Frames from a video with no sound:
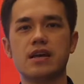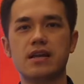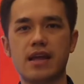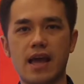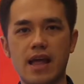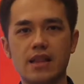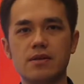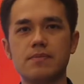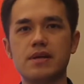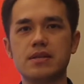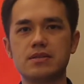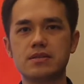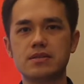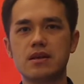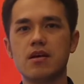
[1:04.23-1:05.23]
and
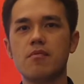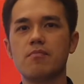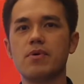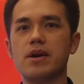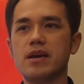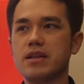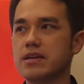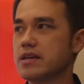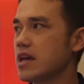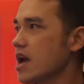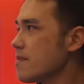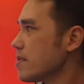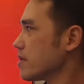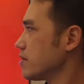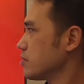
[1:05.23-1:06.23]
elements. But in a
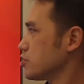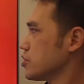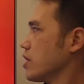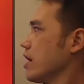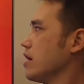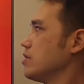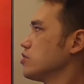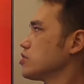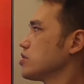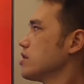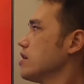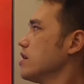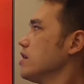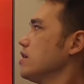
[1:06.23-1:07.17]
chemical change,